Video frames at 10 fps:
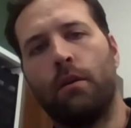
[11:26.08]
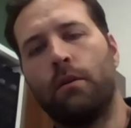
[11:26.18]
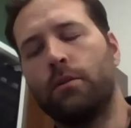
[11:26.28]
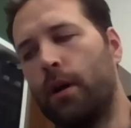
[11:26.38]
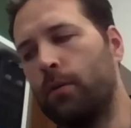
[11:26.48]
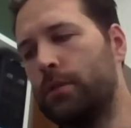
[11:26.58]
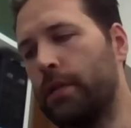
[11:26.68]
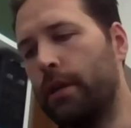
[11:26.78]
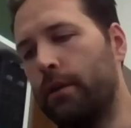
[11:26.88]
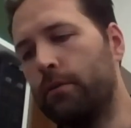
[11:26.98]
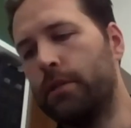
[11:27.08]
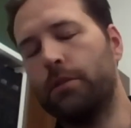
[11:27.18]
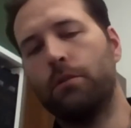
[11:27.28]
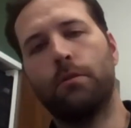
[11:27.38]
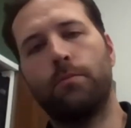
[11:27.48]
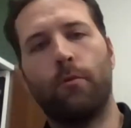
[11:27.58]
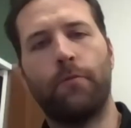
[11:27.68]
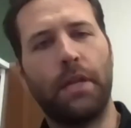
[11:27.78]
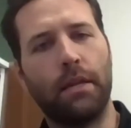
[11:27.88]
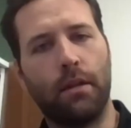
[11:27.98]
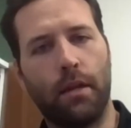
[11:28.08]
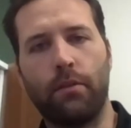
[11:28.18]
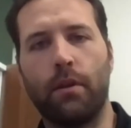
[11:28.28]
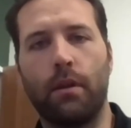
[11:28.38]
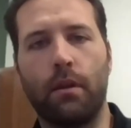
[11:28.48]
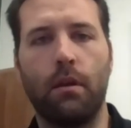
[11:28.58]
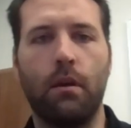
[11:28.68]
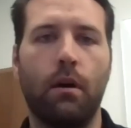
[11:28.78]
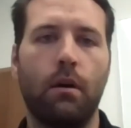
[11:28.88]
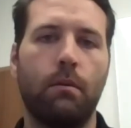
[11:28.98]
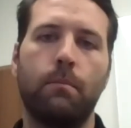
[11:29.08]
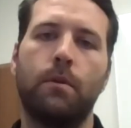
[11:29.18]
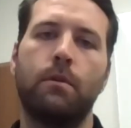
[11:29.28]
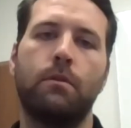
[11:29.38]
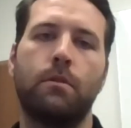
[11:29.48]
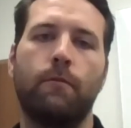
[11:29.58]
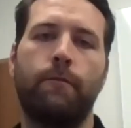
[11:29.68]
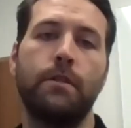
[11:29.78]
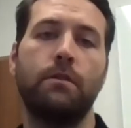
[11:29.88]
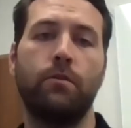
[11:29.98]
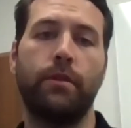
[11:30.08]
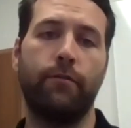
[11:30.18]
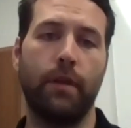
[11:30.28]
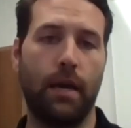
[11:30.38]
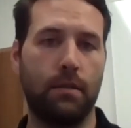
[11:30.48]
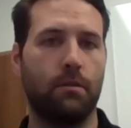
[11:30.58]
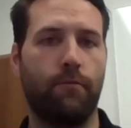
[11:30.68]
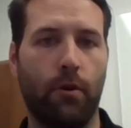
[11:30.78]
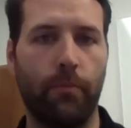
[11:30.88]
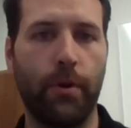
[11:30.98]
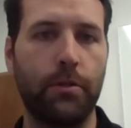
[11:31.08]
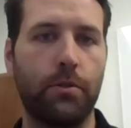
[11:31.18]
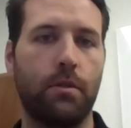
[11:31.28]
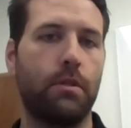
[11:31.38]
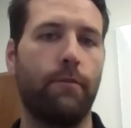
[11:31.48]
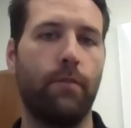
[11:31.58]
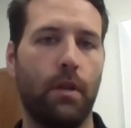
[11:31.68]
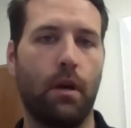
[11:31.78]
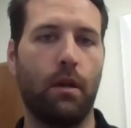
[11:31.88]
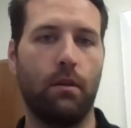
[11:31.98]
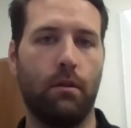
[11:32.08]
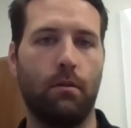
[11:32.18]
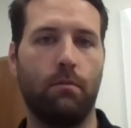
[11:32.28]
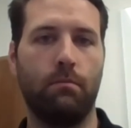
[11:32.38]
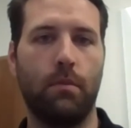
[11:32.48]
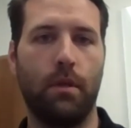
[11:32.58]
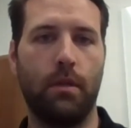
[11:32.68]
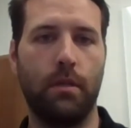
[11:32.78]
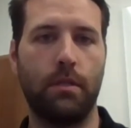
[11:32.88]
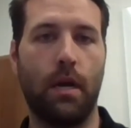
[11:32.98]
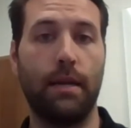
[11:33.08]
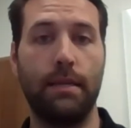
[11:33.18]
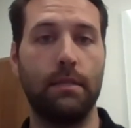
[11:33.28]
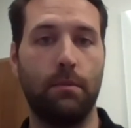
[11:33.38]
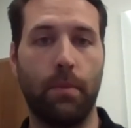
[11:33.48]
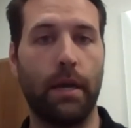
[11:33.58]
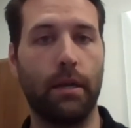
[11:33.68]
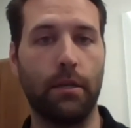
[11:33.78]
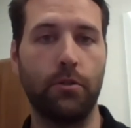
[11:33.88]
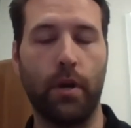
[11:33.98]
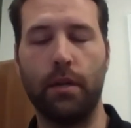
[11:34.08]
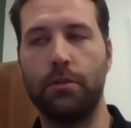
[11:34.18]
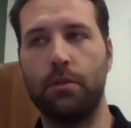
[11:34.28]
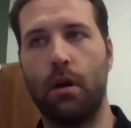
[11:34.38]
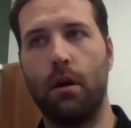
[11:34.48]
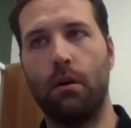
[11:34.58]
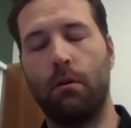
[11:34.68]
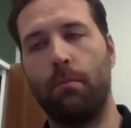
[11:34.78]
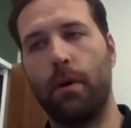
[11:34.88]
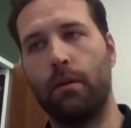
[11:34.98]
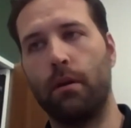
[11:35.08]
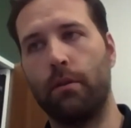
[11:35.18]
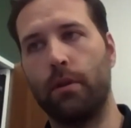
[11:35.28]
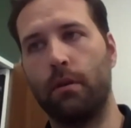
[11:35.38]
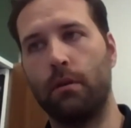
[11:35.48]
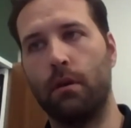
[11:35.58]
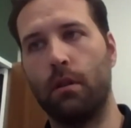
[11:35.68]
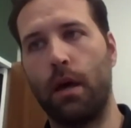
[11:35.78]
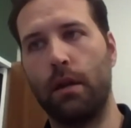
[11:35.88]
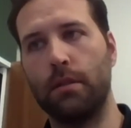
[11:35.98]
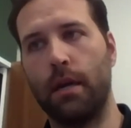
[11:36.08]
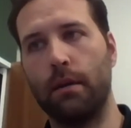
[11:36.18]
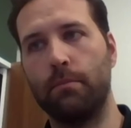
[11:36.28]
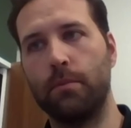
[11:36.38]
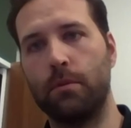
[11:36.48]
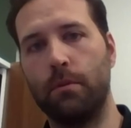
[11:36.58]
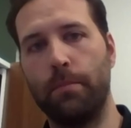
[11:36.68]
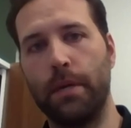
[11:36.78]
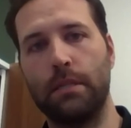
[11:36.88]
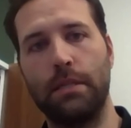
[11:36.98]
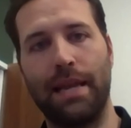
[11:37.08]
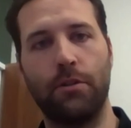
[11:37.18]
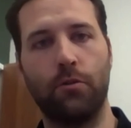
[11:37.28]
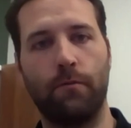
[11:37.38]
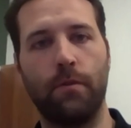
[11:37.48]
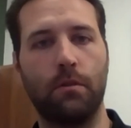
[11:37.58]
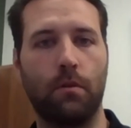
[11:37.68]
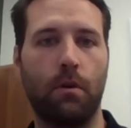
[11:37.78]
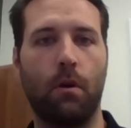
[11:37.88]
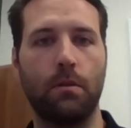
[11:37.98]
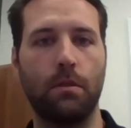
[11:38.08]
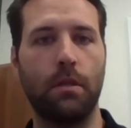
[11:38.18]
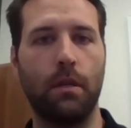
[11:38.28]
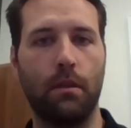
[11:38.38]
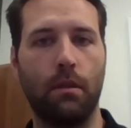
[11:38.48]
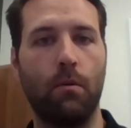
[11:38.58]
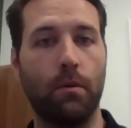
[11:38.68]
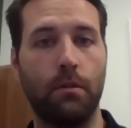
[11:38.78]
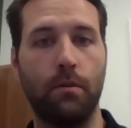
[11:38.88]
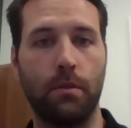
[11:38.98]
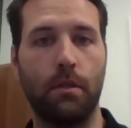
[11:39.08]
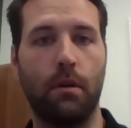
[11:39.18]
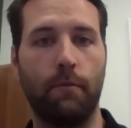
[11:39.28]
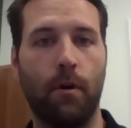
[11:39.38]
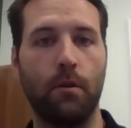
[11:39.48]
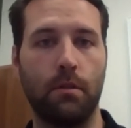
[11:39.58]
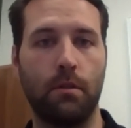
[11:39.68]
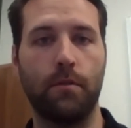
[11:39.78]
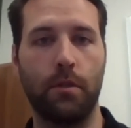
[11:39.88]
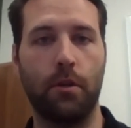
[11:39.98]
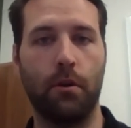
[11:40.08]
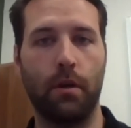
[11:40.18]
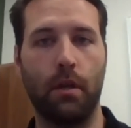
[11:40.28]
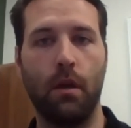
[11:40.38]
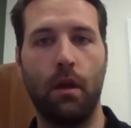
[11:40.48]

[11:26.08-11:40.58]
So I would say digital is more of a day-to-day thing. So physical definitely has its fraud pressure, and it's definitely not. It's not easy by any stretch. I think a lot of times the biggest danger of physical cards is getting lulled into a false sense of security.